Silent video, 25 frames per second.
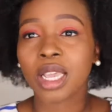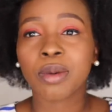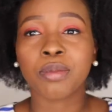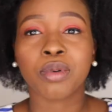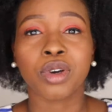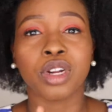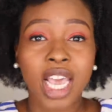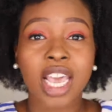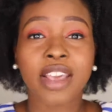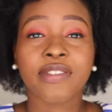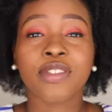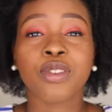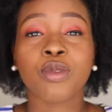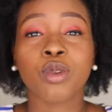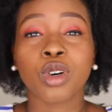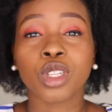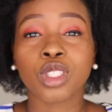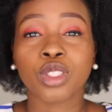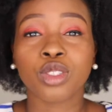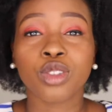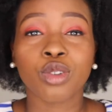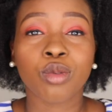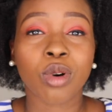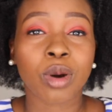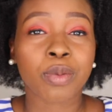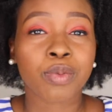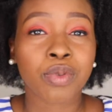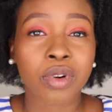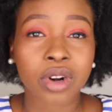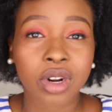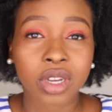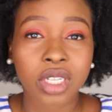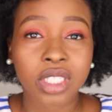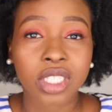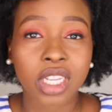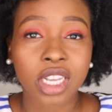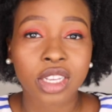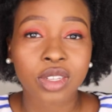But if you want to know what
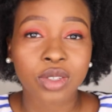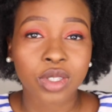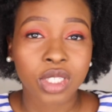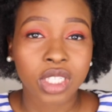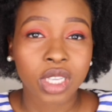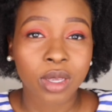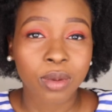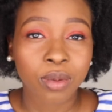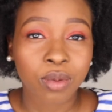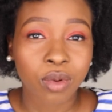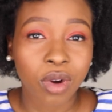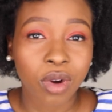products I use, keep